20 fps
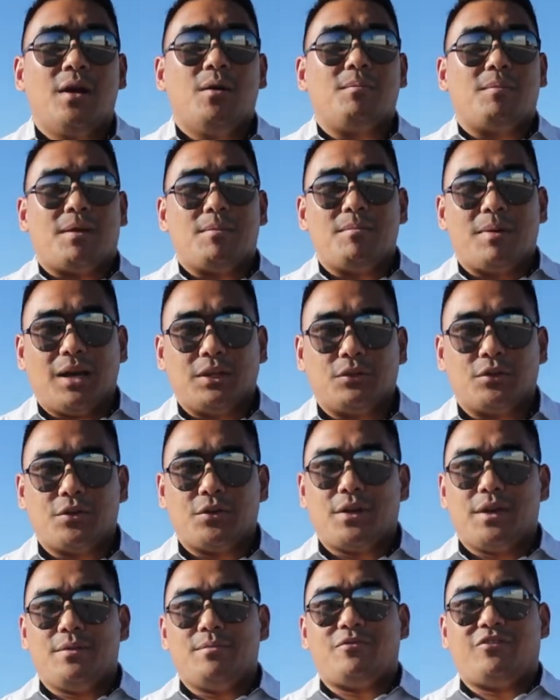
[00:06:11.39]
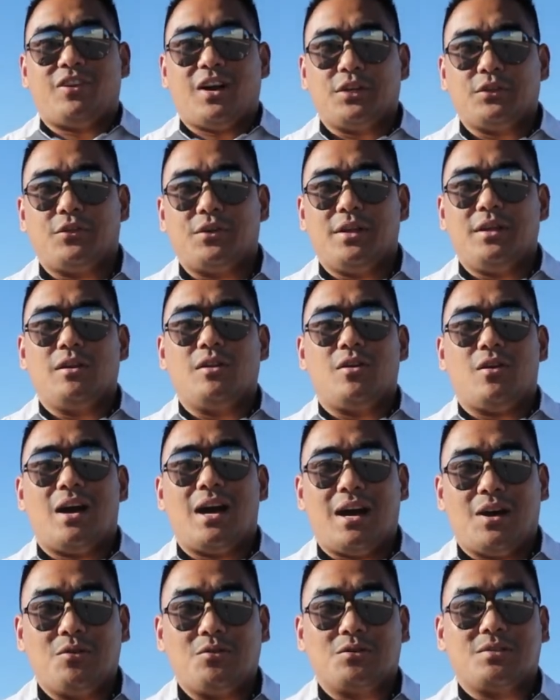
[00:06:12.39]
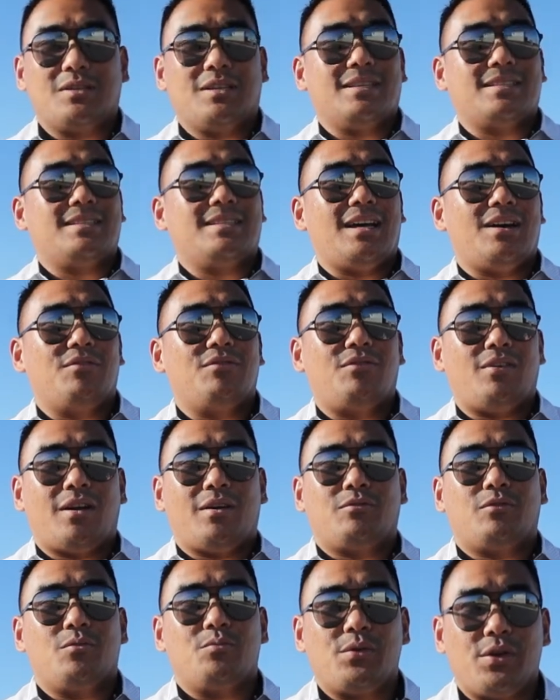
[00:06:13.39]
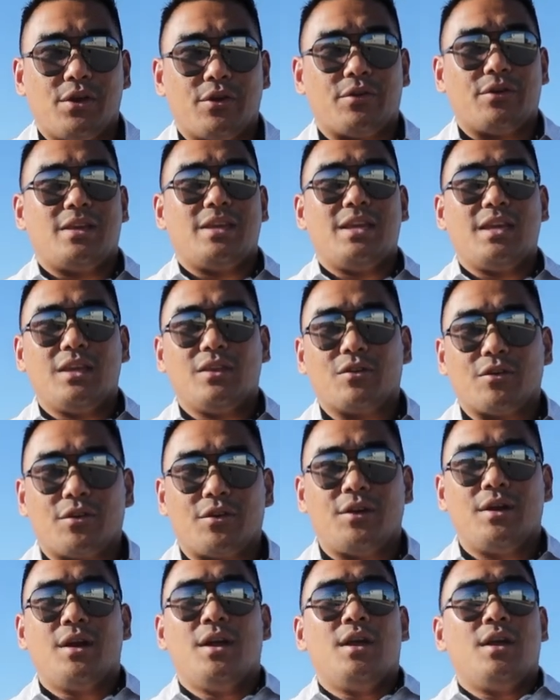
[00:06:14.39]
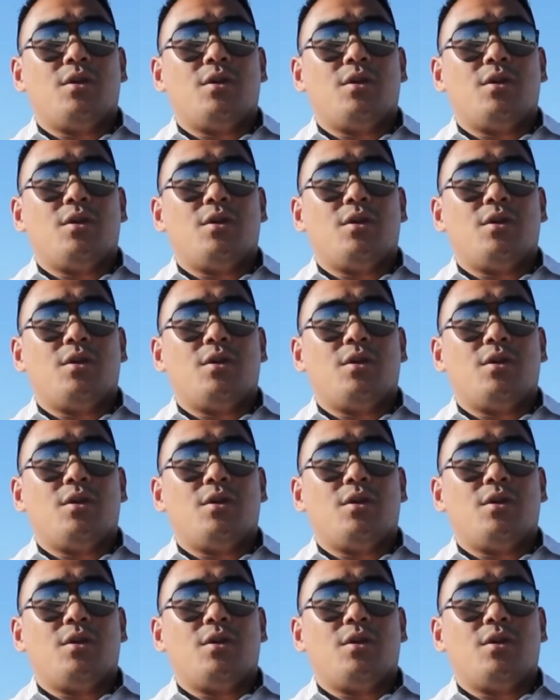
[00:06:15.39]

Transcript: My mother and father-in-law house is not far from here either,